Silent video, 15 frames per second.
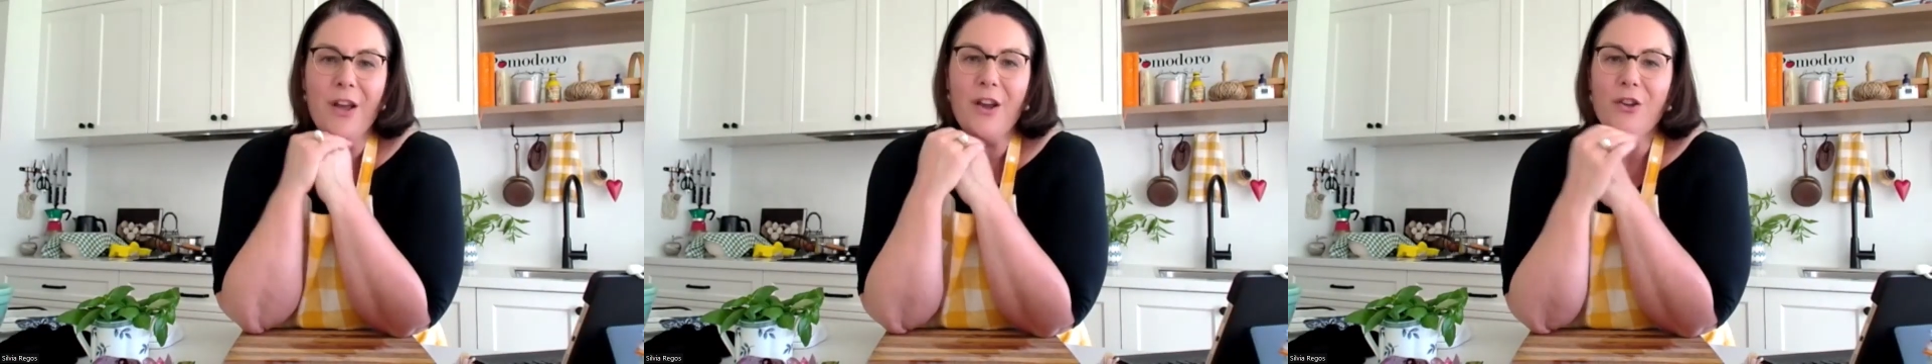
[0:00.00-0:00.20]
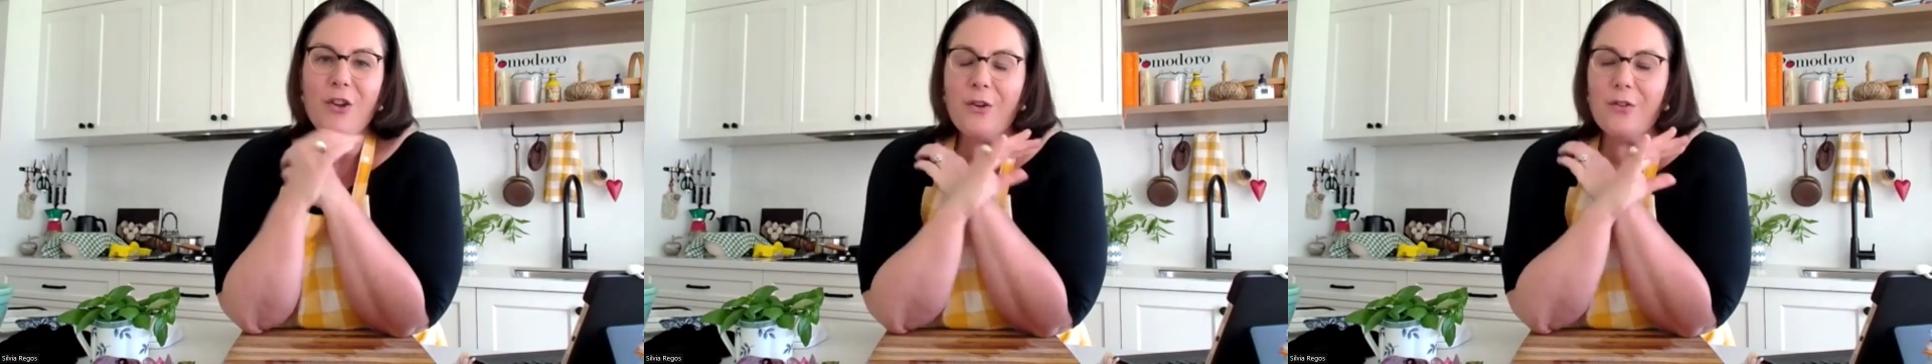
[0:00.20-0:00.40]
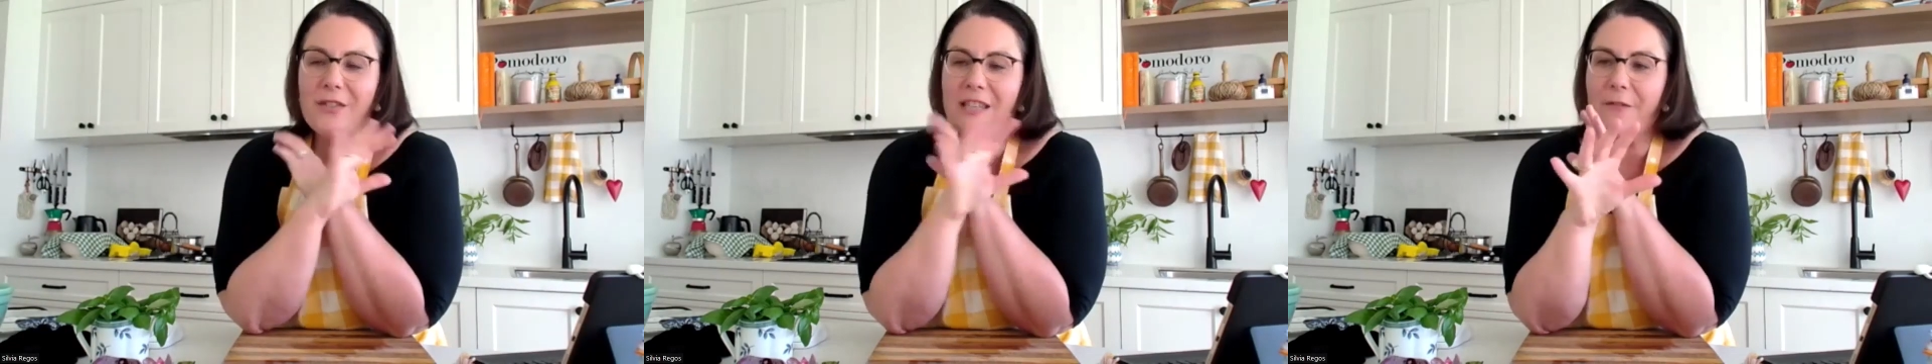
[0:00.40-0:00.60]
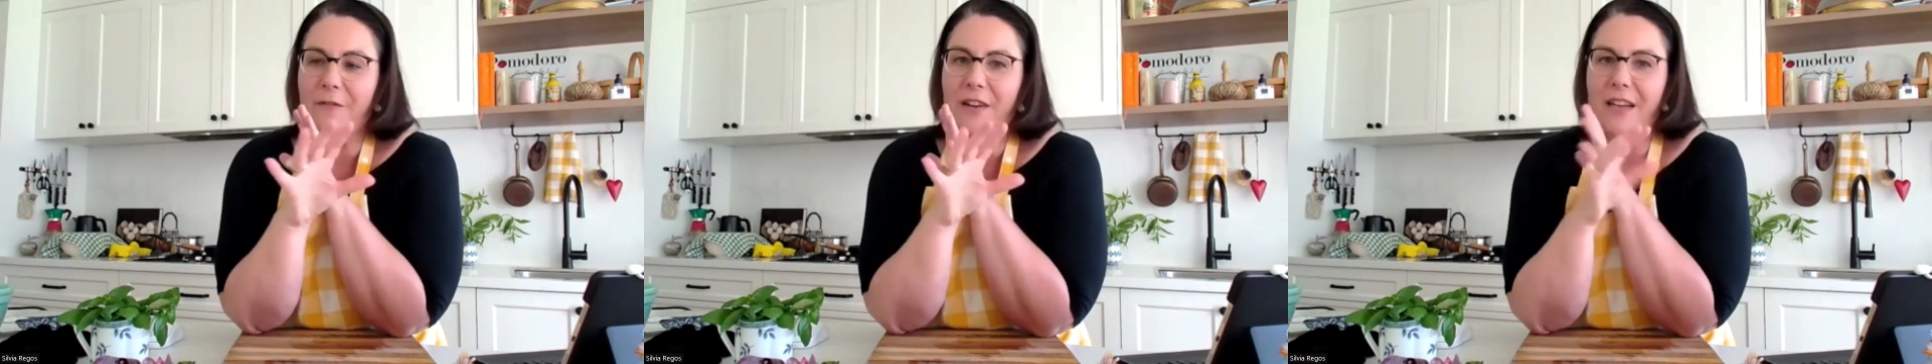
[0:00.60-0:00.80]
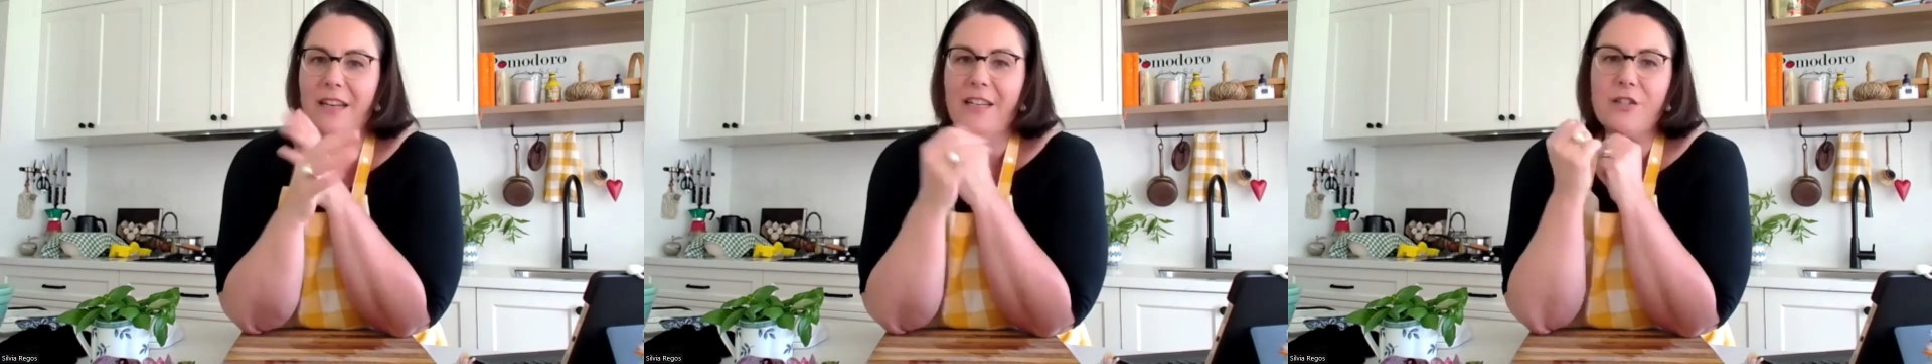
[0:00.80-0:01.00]
You could
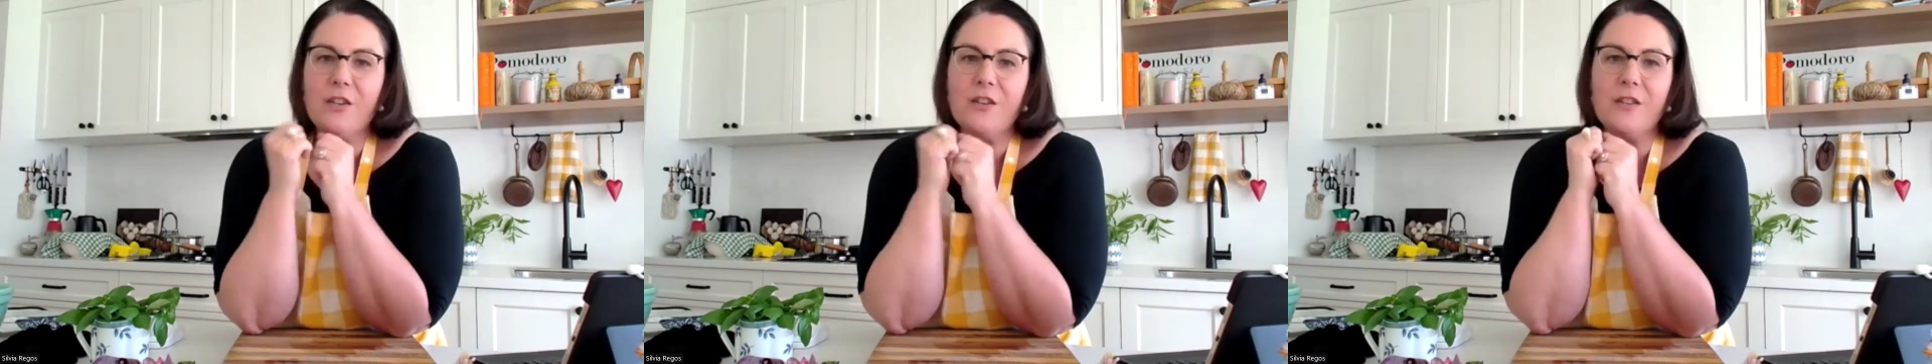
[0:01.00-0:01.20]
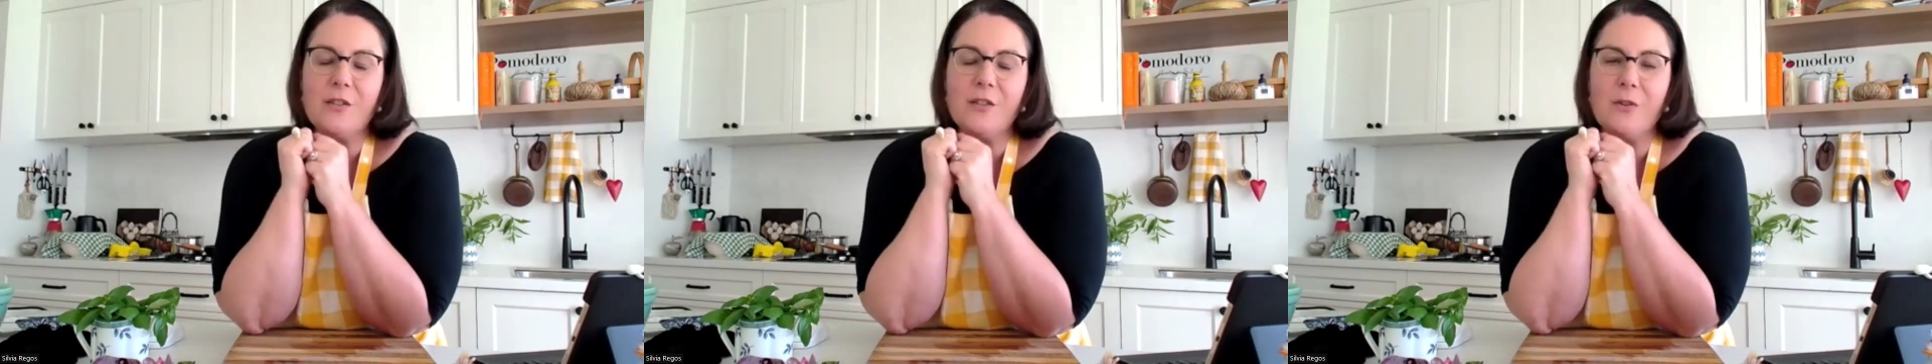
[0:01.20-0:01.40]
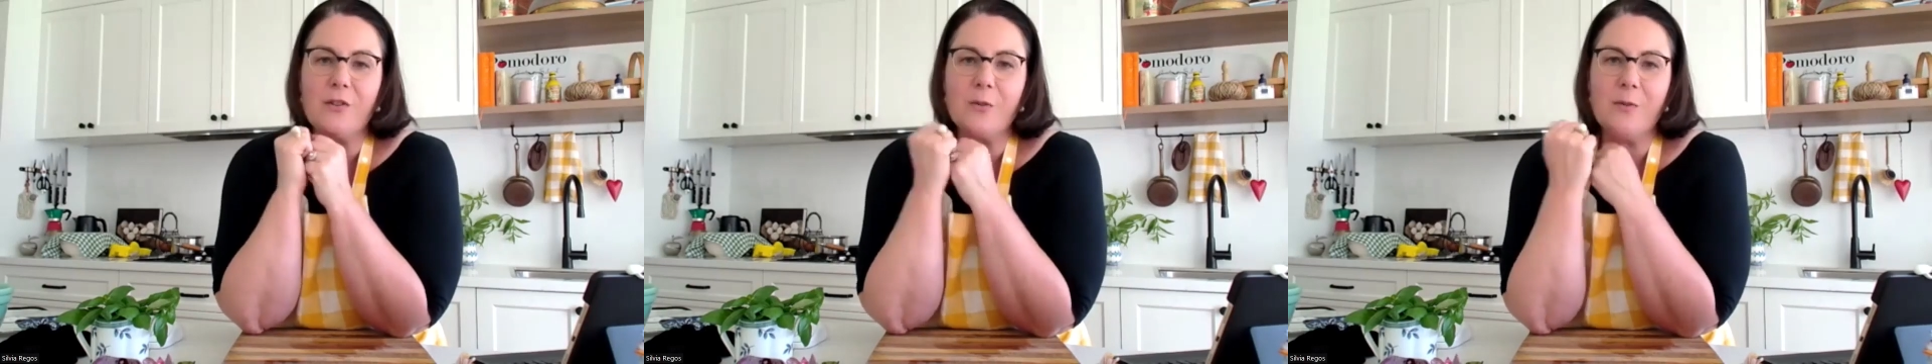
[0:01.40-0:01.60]
definitely do the sauce